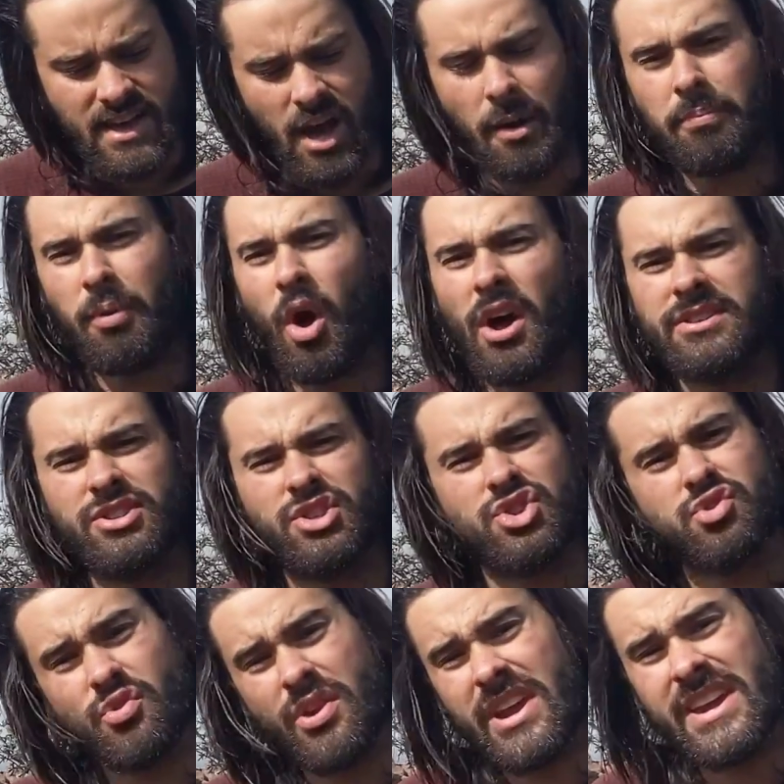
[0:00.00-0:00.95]
upon
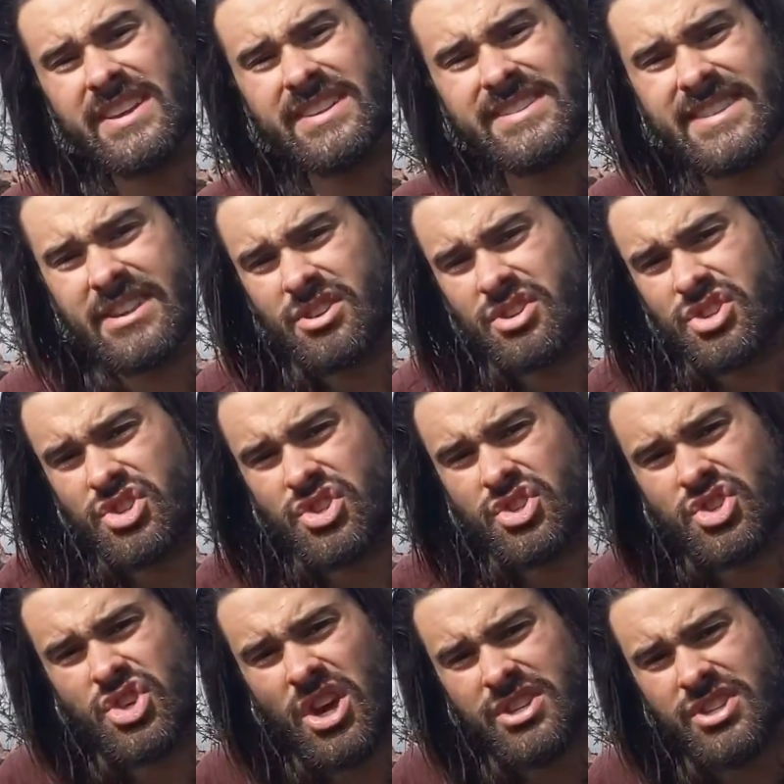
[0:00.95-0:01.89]
trees that are
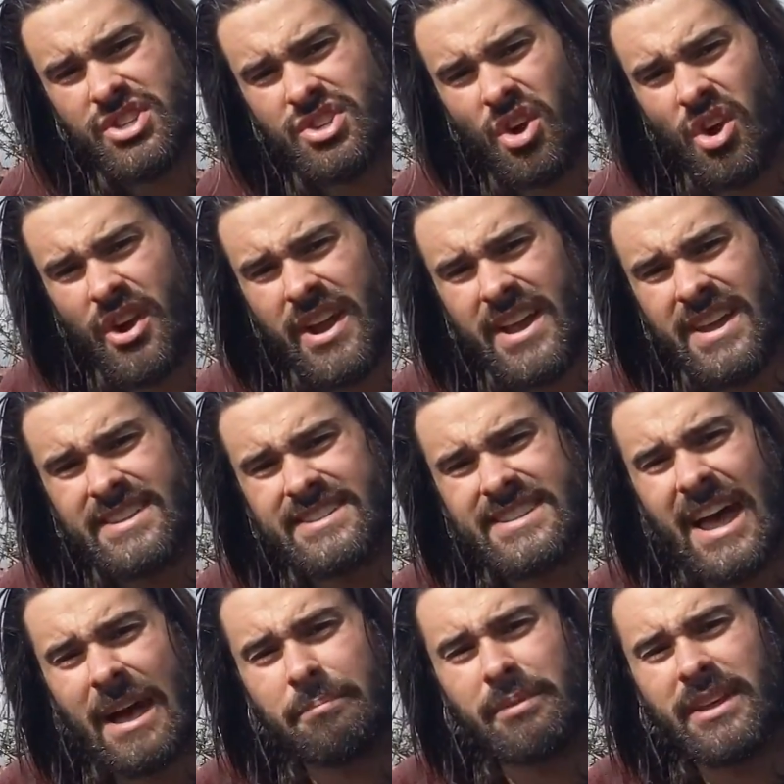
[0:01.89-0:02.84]
just starting as
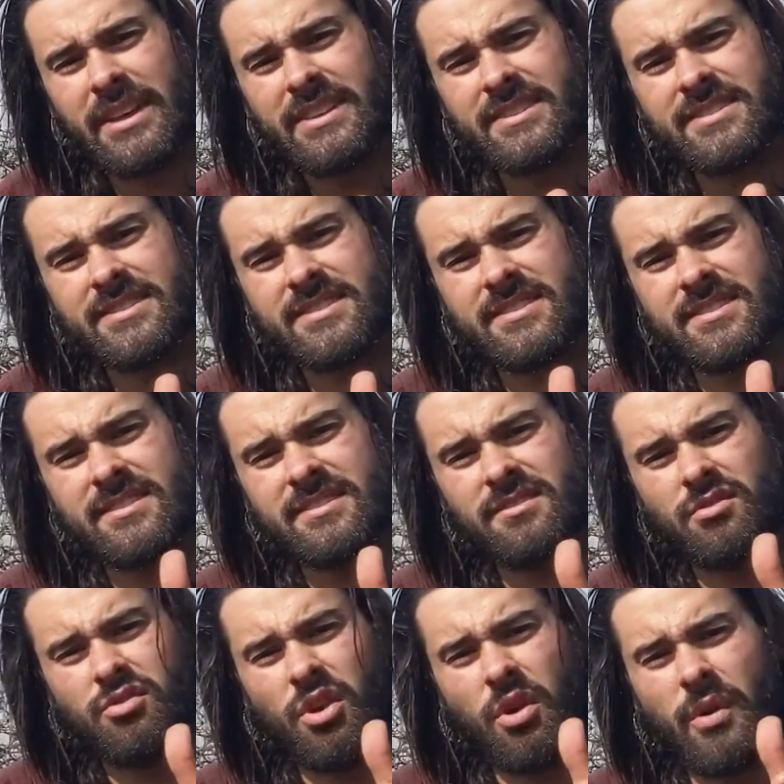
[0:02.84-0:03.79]
saplings
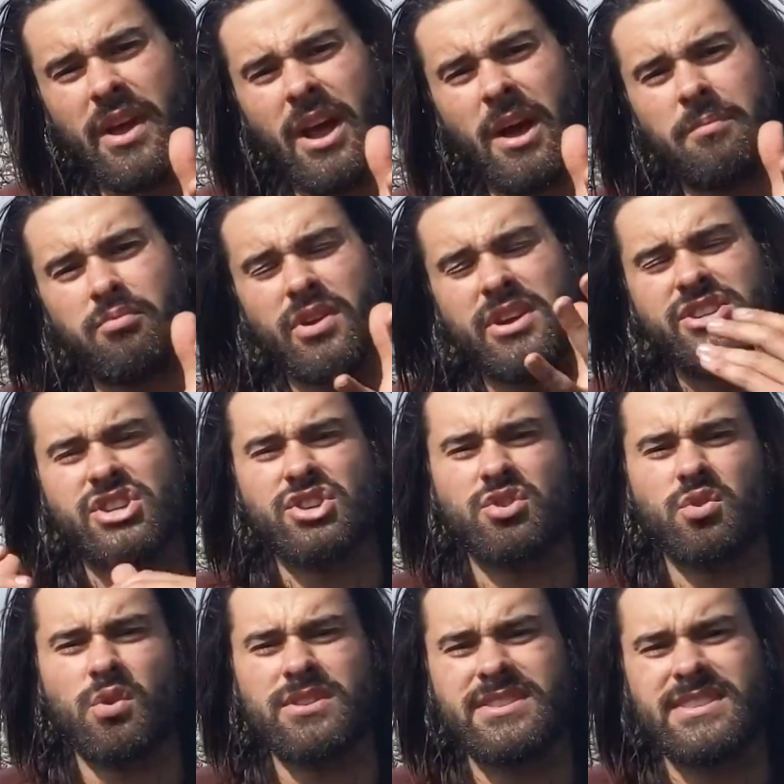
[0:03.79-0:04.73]
growing up, reaching
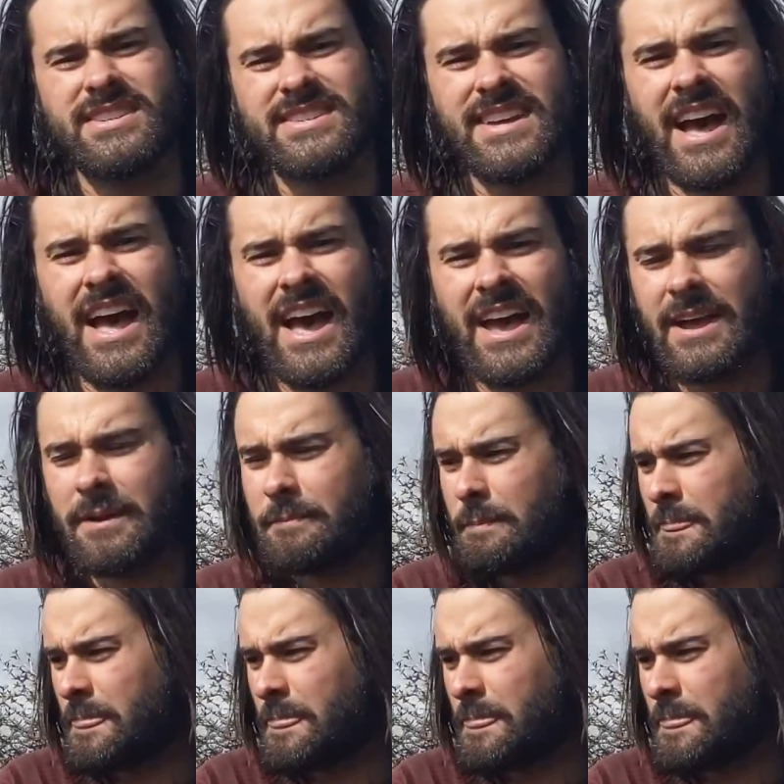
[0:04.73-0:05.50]
towards the sky.